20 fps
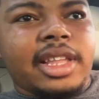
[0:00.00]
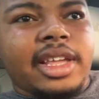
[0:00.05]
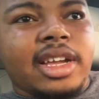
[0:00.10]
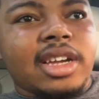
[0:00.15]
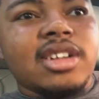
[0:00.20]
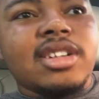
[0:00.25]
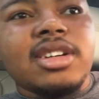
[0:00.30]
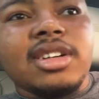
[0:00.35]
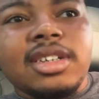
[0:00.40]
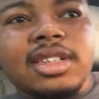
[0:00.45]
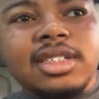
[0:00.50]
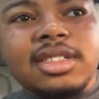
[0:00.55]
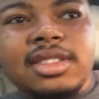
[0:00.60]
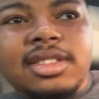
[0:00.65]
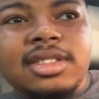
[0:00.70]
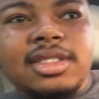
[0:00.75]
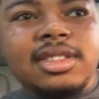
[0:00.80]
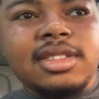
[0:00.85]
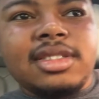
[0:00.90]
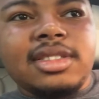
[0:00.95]
They hook
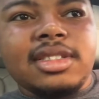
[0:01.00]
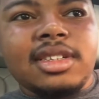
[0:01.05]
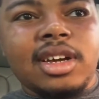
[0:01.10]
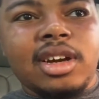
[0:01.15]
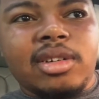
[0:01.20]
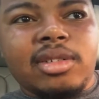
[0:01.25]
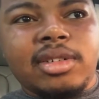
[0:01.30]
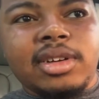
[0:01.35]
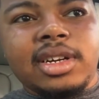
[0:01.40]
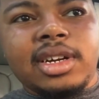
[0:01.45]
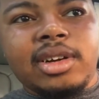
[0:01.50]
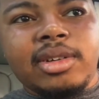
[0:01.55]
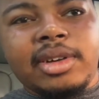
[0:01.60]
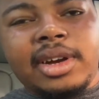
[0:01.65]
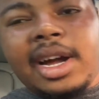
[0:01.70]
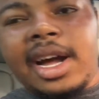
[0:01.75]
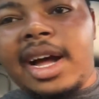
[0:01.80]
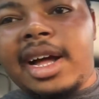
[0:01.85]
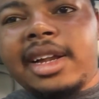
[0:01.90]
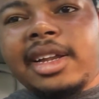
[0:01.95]
on
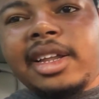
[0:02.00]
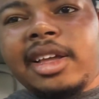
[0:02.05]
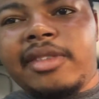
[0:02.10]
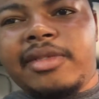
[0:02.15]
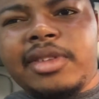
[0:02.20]
a hot day.